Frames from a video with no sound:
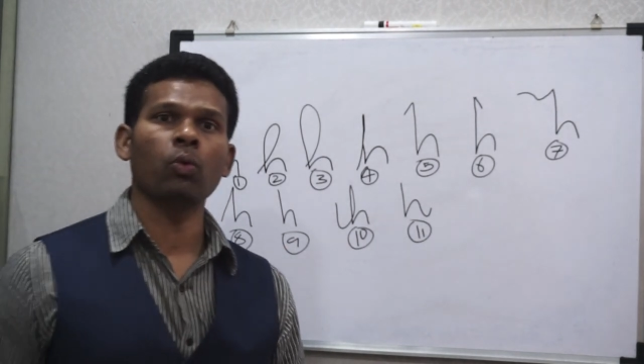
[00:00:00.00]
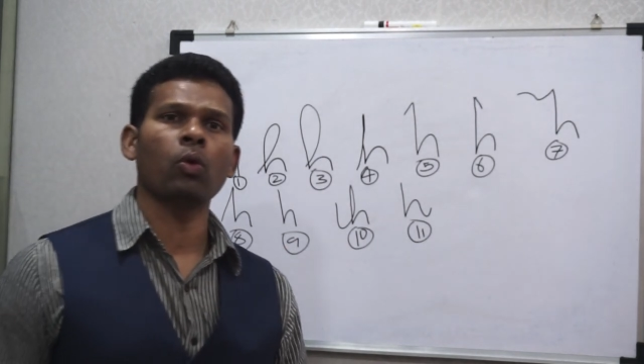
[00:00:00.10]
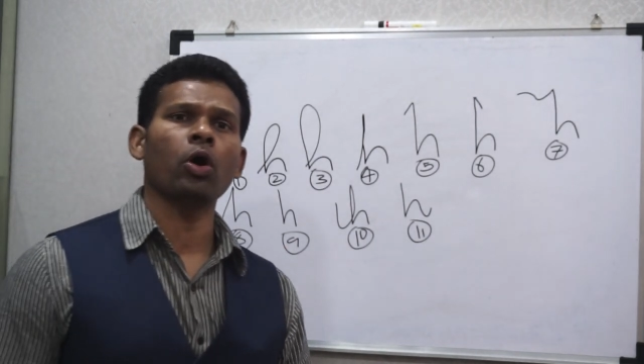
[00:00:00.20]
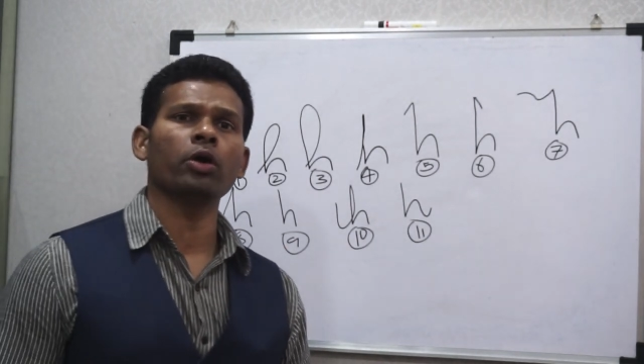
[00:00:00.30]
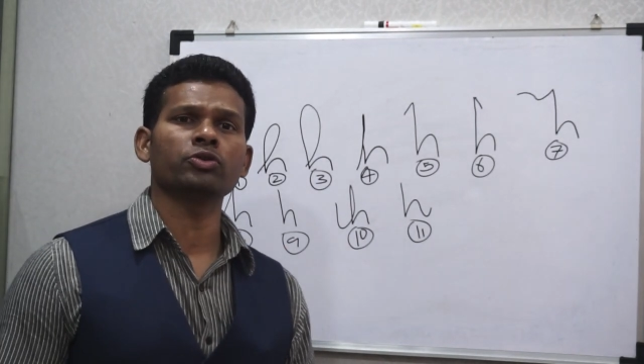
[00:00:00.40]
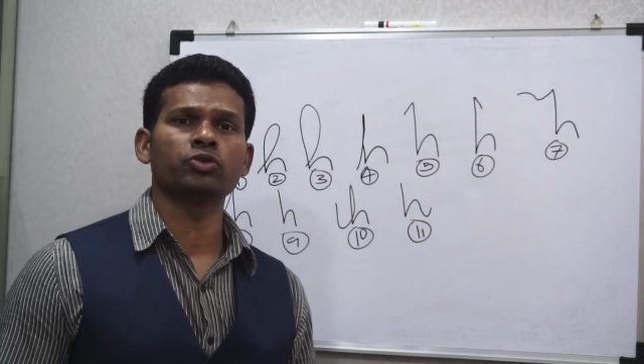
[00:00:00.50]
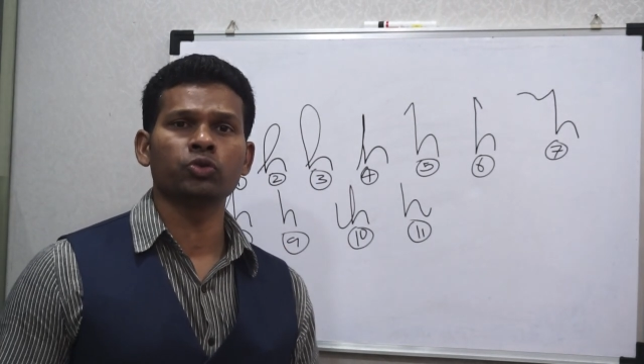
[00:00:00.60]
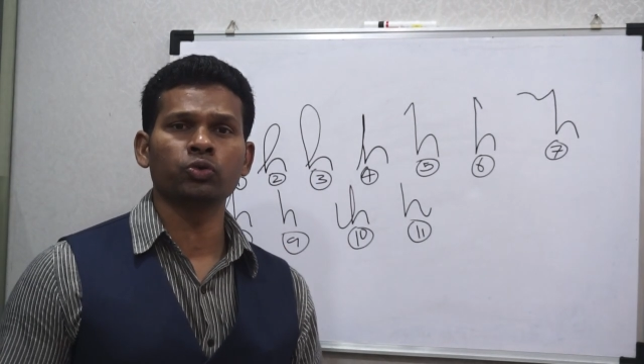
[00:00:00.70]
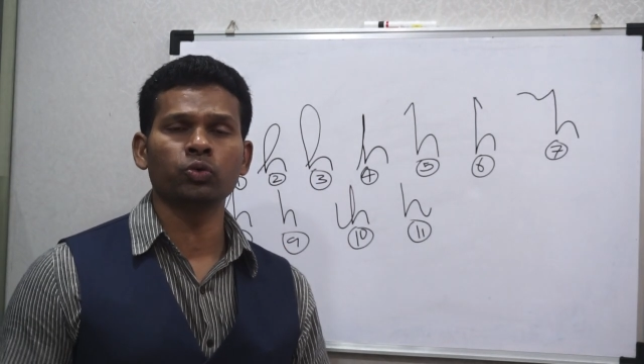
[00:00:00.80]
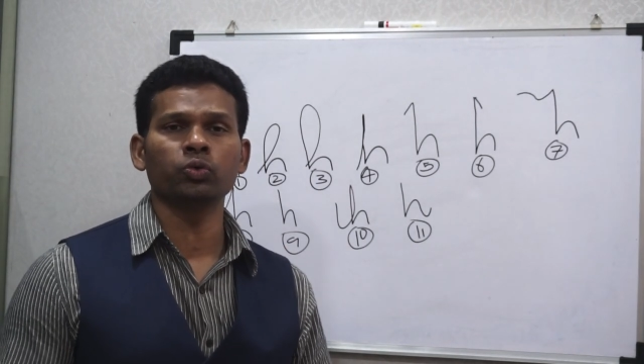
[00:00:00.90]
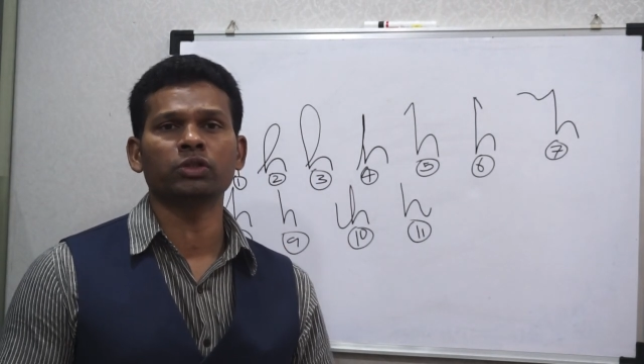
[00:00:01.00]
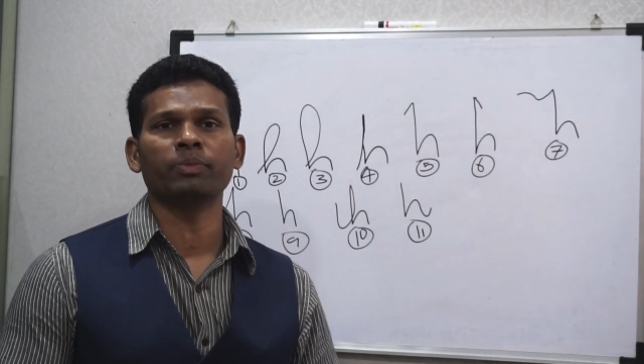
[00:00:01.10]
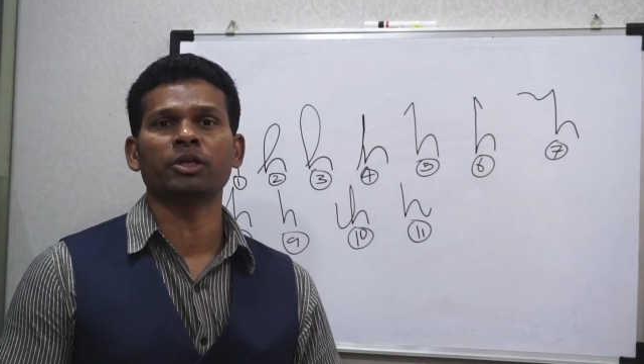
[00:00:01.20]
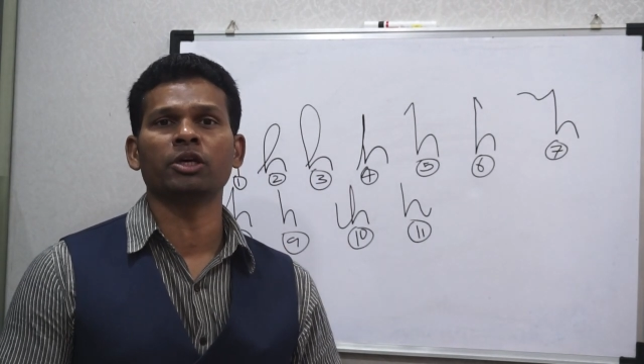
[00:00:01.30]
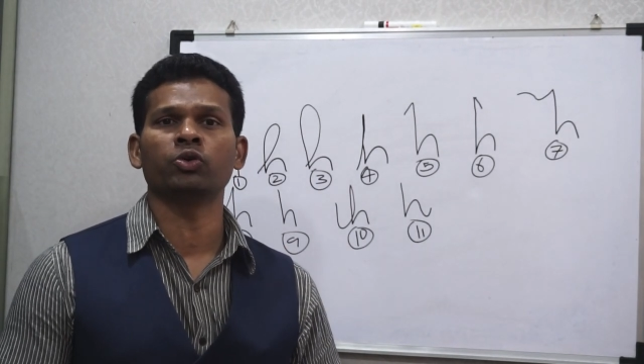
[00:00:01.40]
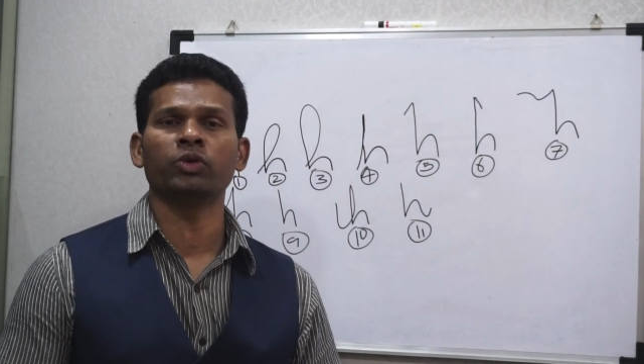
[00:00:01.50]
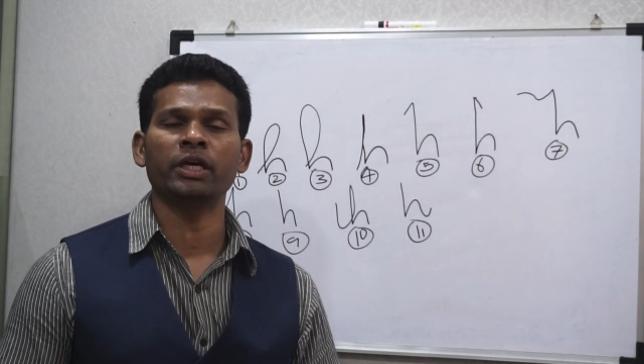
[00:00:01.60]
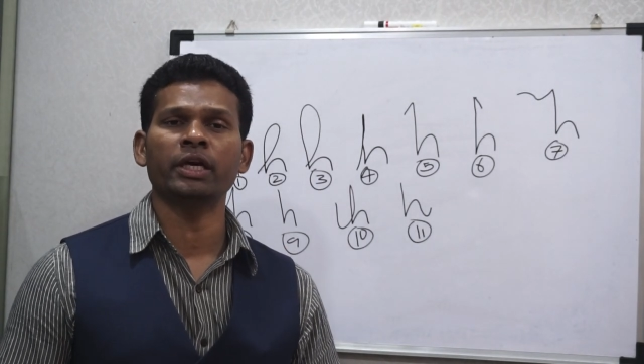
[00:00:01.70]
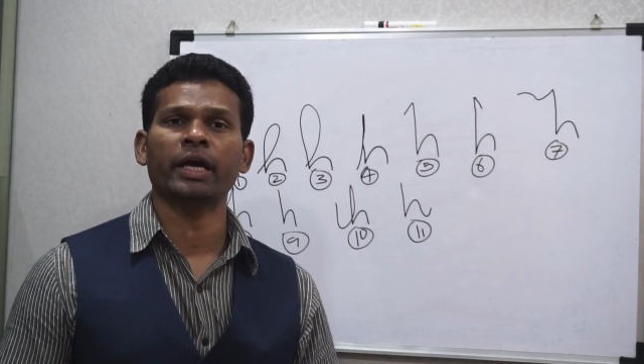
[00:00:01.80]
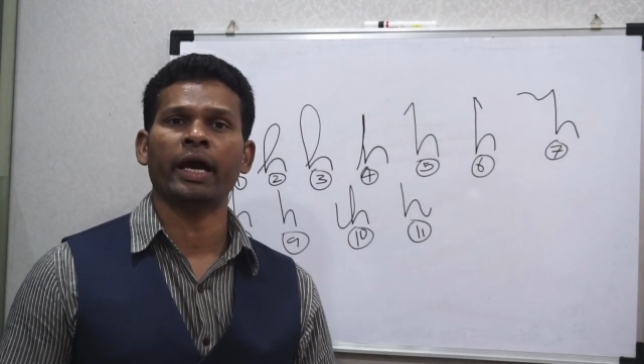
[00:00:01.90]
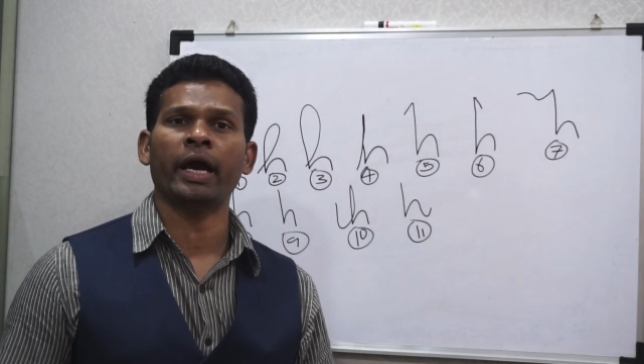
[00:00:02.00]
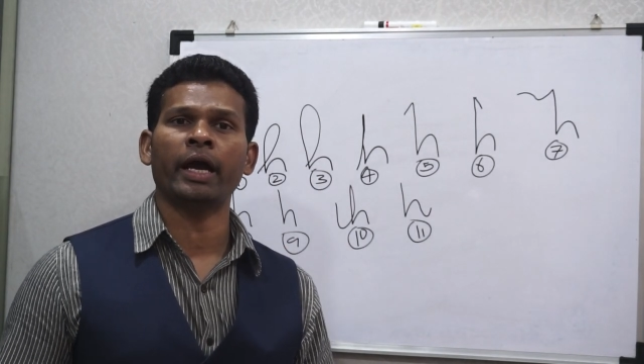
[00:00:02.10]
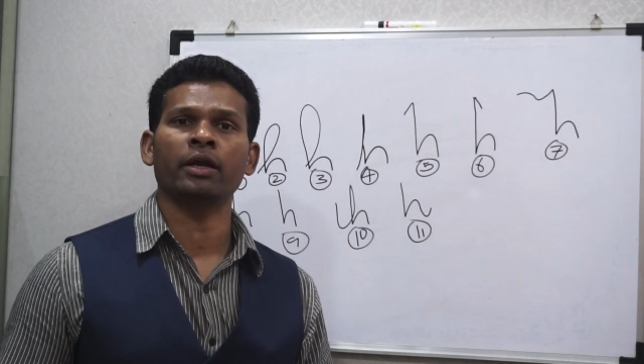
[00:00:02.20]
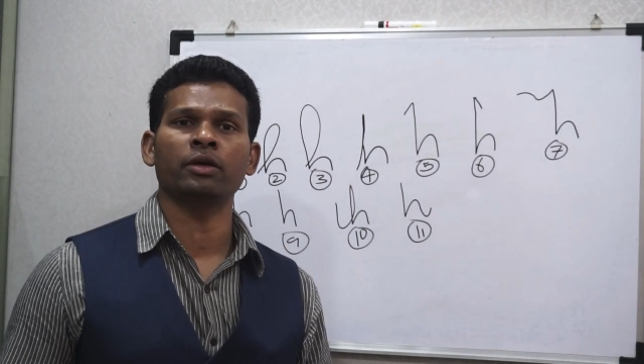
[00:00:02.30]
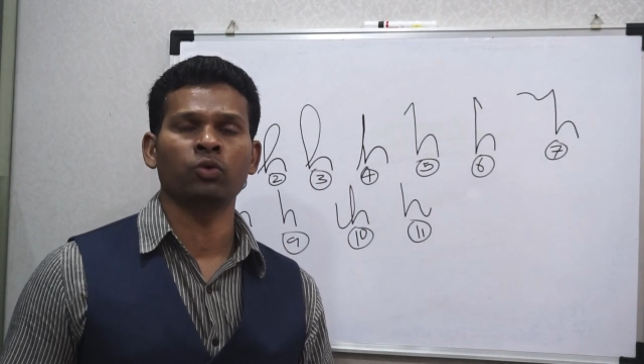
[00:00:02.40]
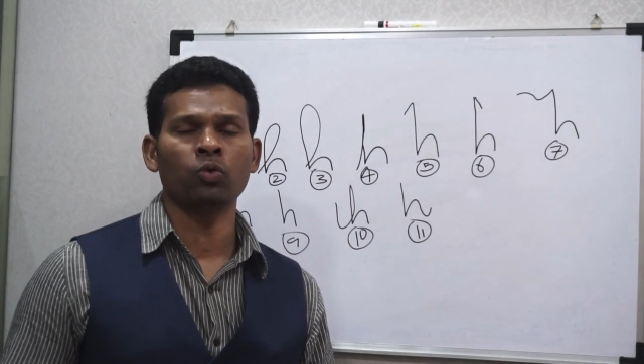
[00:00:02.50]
wants to do something unique and